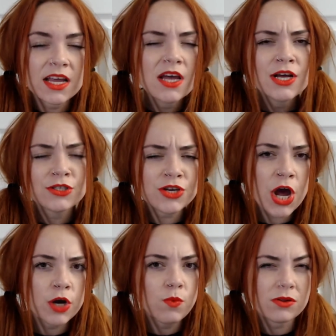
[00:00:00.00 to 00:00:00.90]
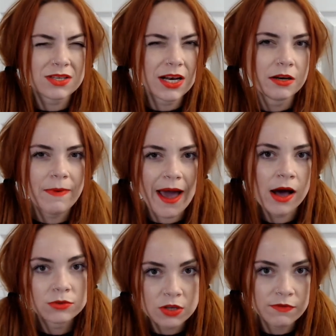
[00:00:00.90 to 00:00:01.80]
to know what's a little bit
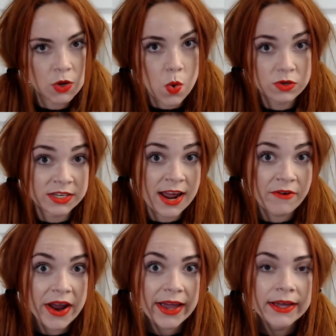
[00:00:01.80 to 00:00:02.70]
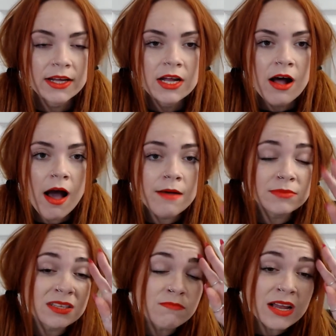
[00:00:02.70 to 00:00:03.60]
out of the ordinary.
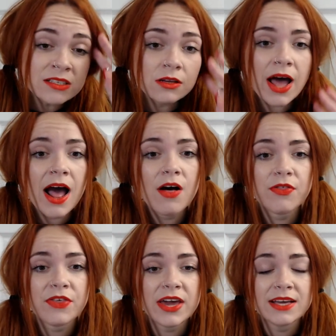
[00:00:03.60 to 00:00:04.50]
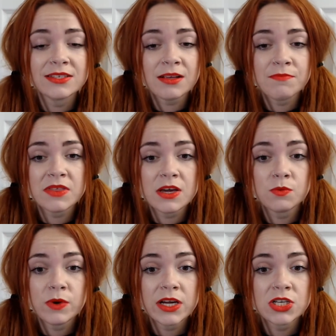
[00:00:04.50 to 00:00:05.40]
So mental health is something
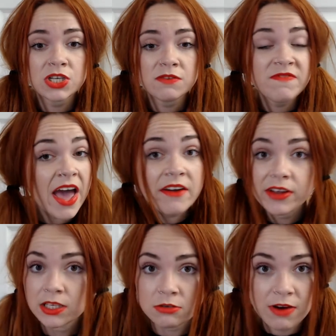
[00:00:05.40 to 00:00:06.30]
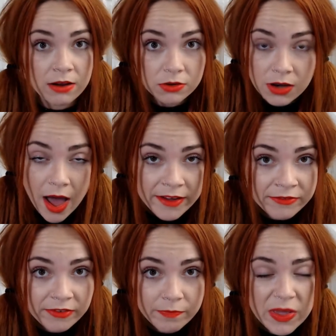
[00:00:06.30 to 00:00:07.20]
which varies throughout your life.
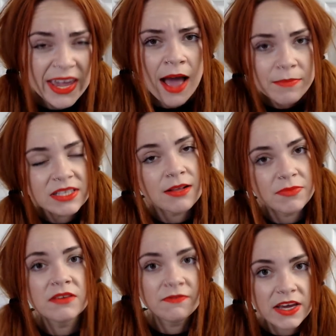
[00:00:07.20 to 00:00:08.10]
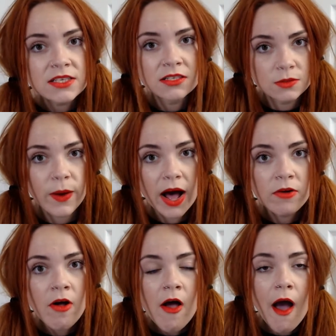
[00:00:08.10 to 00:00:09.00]
It can be something fixed as well.
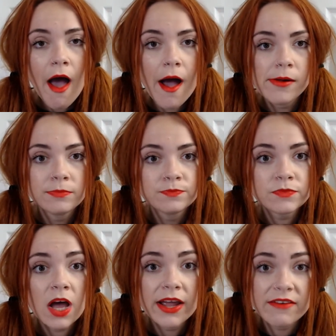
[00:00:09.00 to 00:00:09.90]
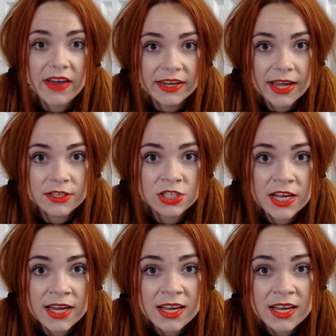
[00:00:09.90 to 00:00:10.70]
I have ADHD.